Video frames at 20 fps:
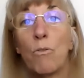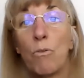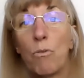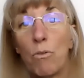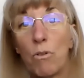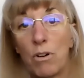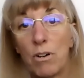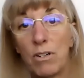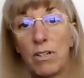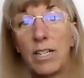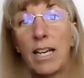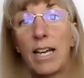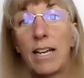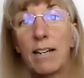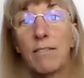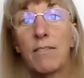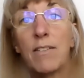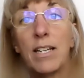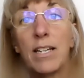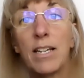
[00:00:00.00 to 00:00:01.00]
or
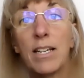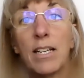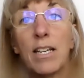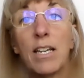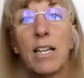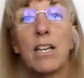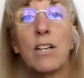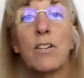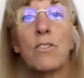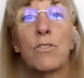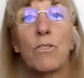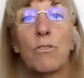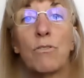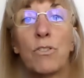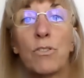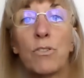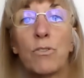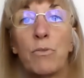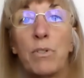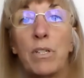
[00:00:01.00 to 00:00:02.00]
diarrhea. So
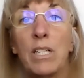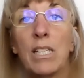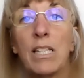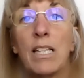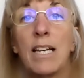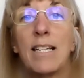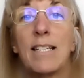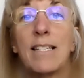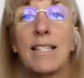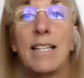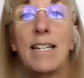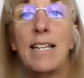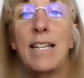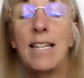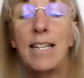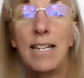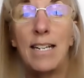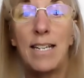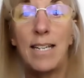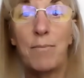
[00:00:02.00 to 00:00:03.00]
just realize that
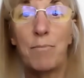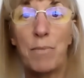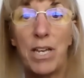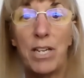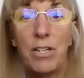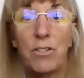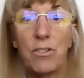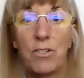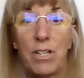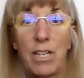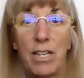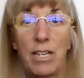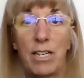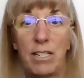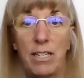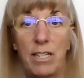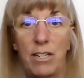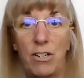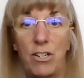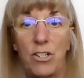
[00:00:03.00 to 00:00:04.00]
any major
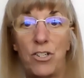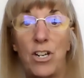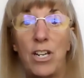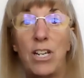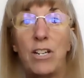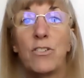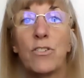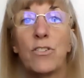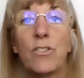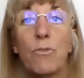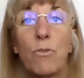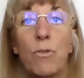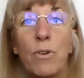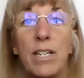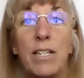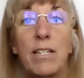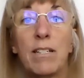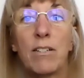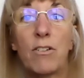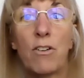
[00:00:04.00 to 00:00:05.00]
dietary change is
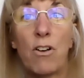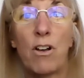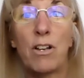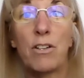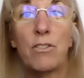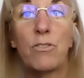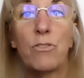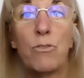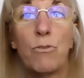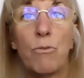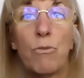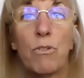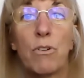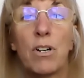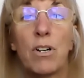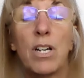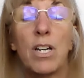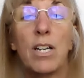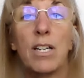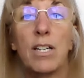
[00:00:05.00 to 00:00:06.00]
going to cause
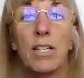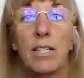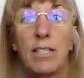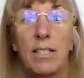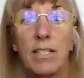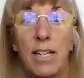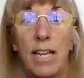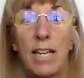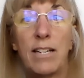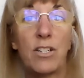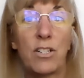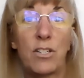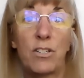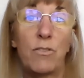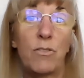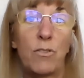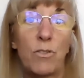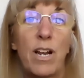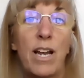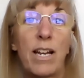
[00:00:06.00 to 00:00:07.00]
your
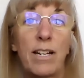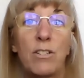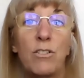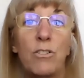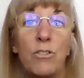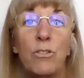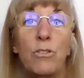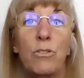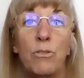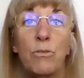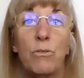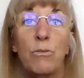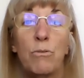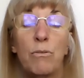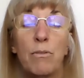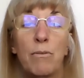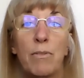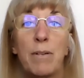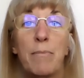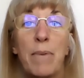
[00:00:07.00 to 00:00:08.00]
digestive tract
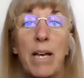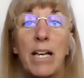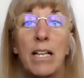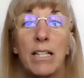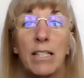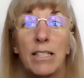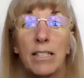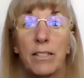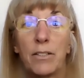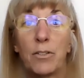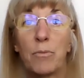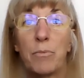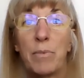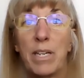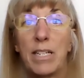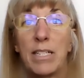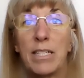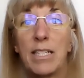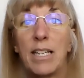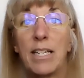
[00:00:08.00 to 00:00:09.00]
to rebel a little
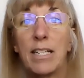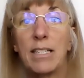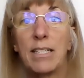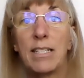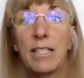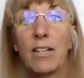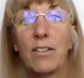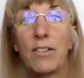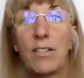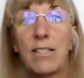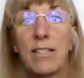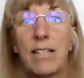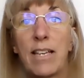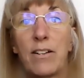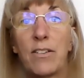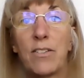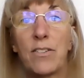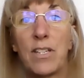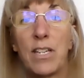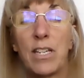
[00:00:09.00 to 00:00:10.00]
bit until it
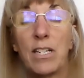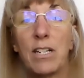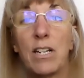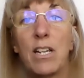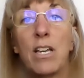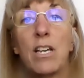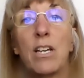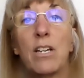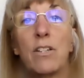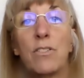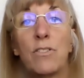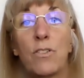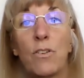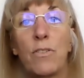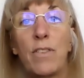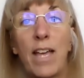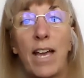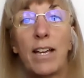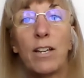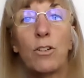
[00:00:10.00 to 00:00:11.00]
settles in. So
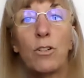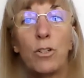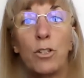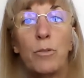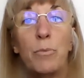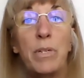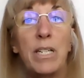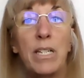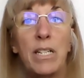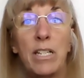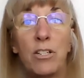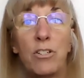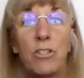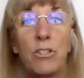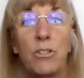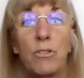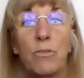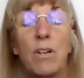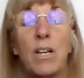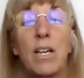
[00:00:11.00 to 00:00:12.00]
that could be an
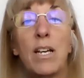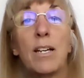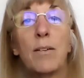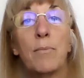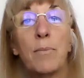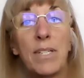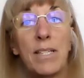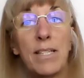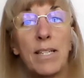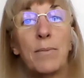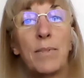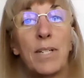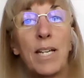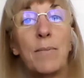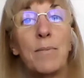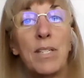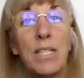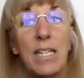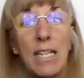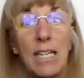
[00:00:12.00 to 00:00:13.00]
issue. But
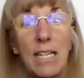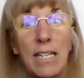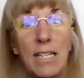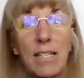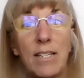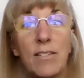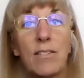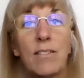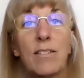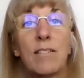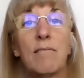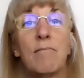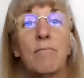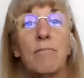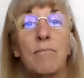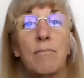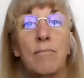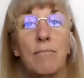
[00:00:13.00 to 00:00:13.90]
sometimes it is